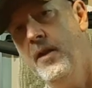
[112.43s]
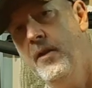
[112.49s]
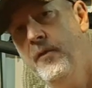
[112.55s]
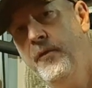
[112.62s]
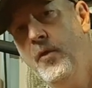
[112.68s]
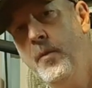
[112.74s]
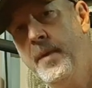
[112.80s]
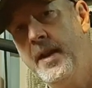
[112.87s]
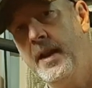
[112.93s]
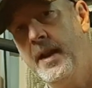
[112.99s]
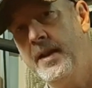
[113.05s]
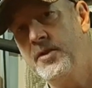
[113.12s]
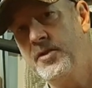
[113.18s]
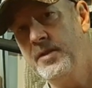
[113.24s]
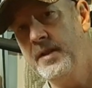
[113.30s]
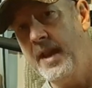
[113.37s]
full metal
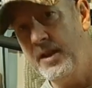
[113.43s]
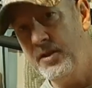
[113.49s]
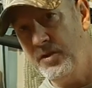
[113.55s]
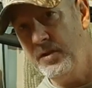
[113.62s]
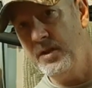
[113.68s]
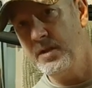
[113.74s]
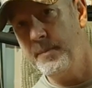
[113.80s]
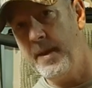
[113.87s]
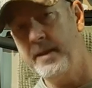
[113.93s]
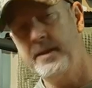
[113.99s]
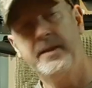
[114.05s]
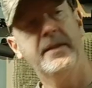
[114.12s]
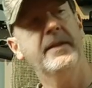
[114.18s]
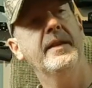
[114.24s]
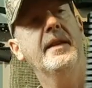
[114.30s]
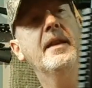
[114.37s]
action, as you'd expect.